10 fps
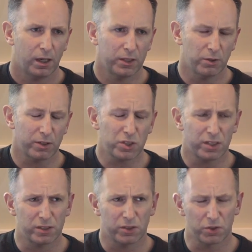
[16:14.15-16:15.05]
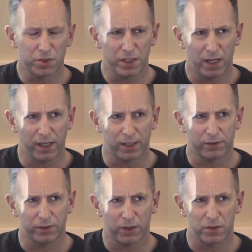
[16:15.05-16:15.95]
Are you you're saying
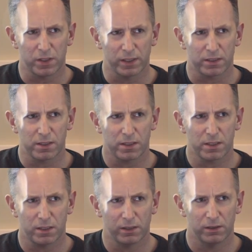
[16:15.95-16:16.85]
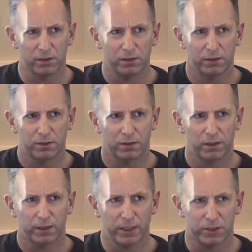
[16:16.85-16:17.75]
that those links still
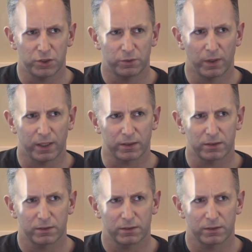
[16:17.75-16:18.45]
get you ranked?